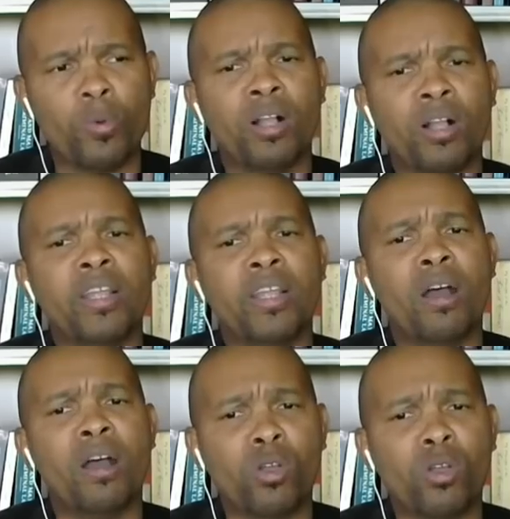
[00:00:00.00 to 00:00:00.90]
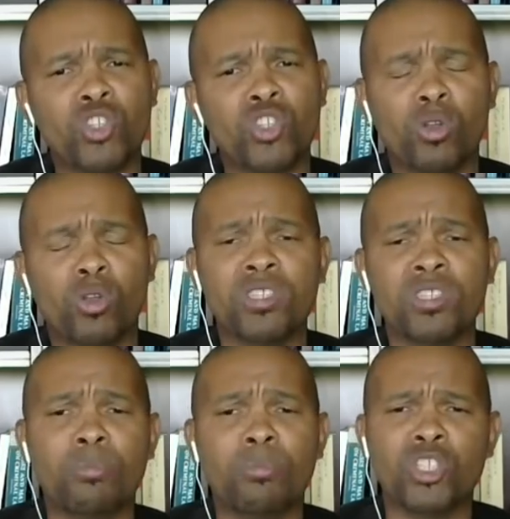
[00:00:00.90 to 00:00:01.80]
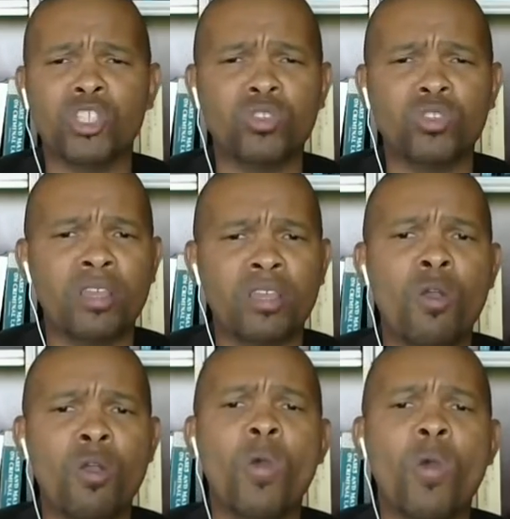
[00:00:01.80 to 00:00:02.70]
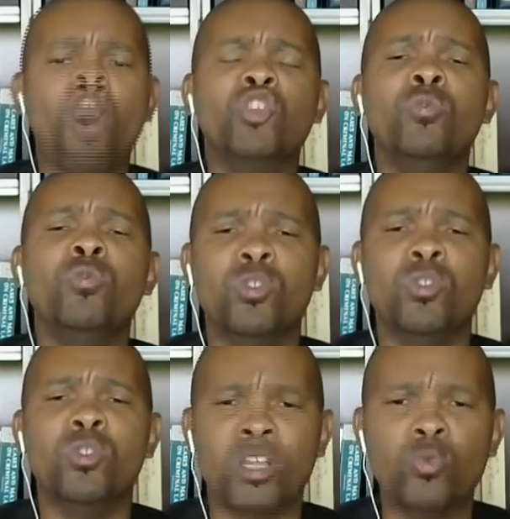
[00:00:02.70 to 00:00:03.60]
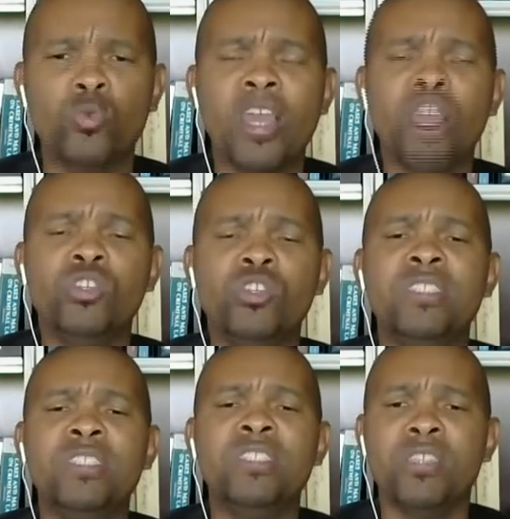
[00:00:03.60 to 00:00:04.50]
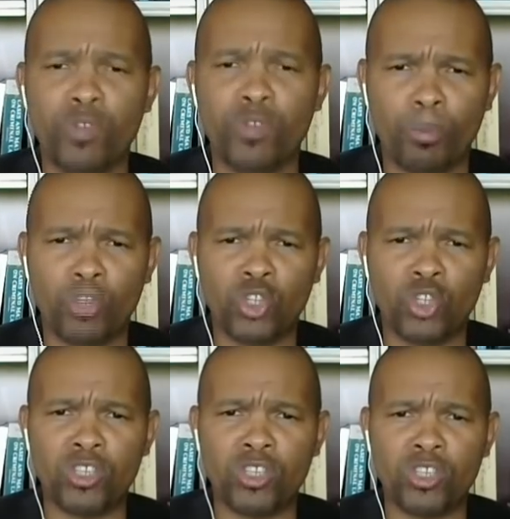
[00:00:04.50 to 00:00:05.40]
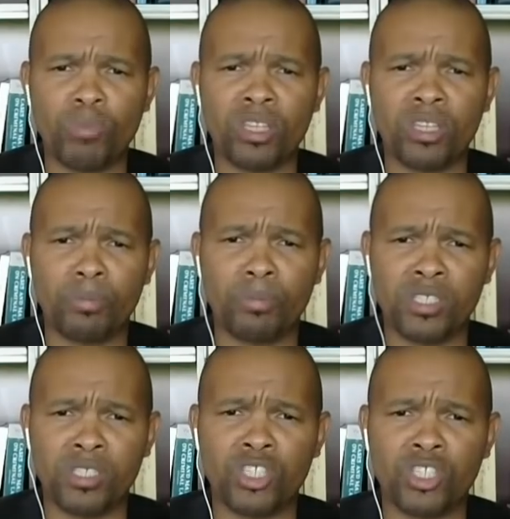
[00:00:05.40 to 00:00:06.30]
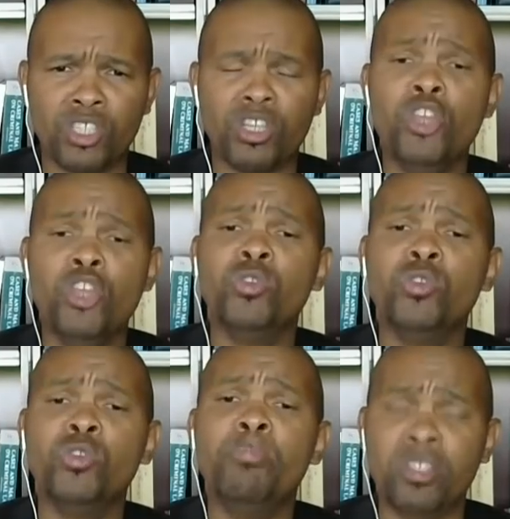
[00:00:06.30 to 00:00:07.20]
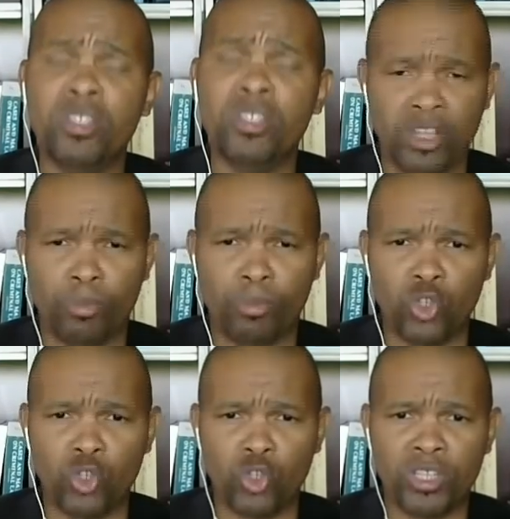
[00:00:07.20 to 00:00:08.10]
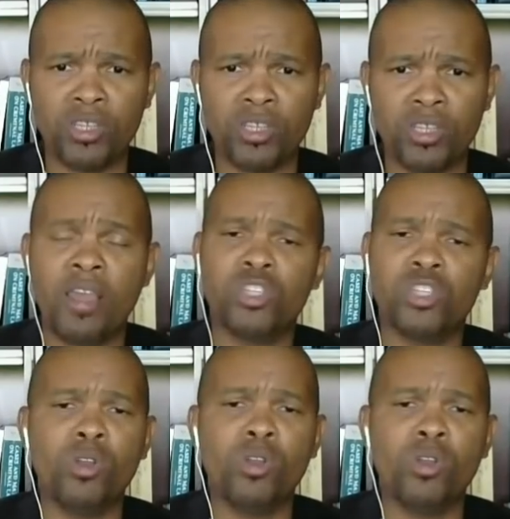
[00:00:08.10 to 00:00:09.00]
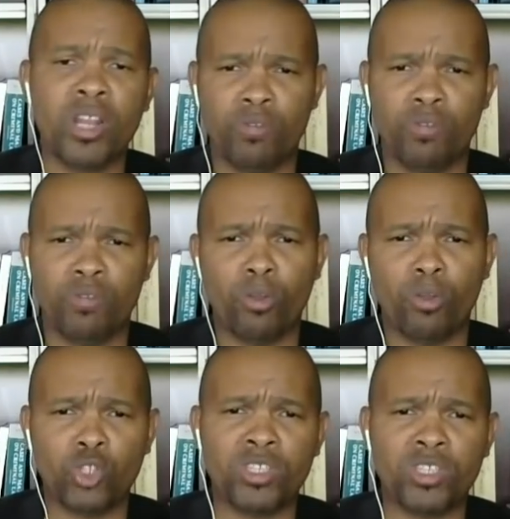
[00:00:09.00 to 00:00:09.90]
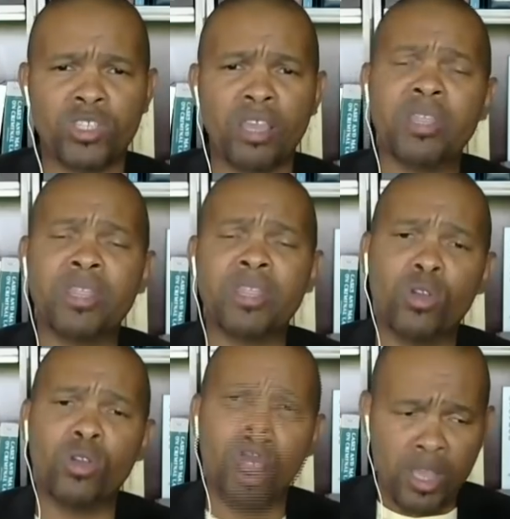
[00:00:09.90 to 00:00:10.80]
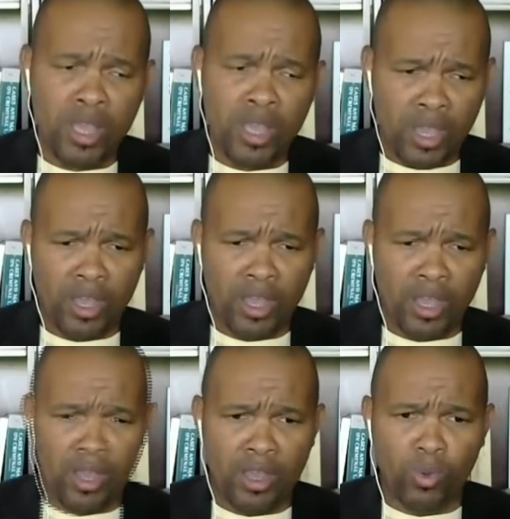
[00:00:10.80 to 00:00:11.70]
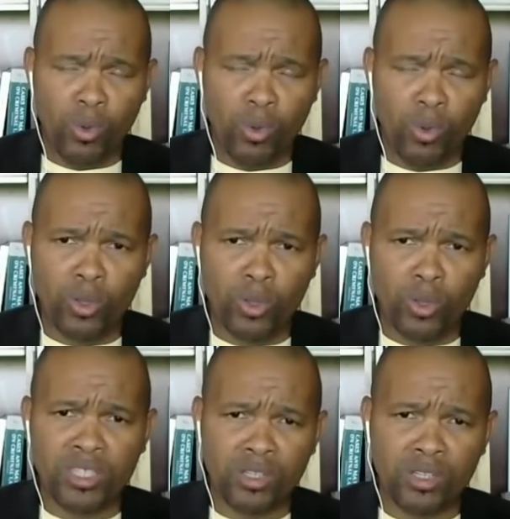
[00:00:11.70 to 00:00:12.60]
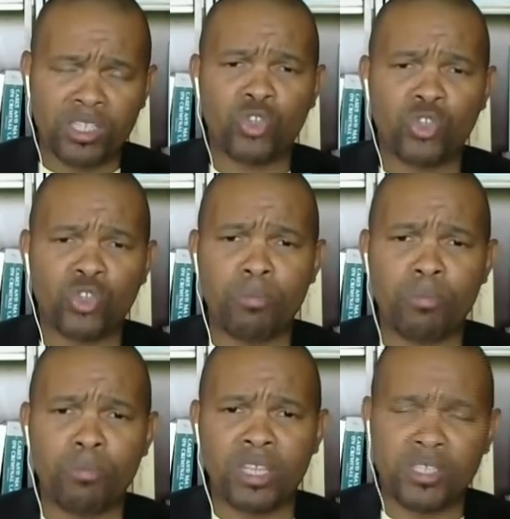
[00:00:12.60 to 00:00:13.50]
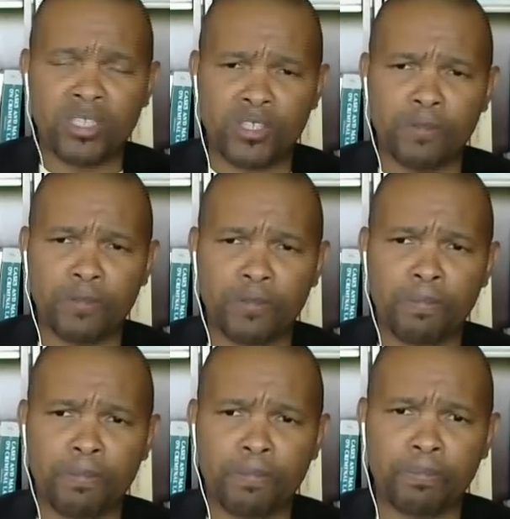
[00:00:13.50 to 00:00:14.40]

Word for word: Well, now the Constitutional Court is in a position to say, why should we do that? You, we actually did give you an opportunity to make the representation. You spent that opportunity, and so we're not going to give you that opportunity again. But the court uh, will, will, look into this issue and make a decision.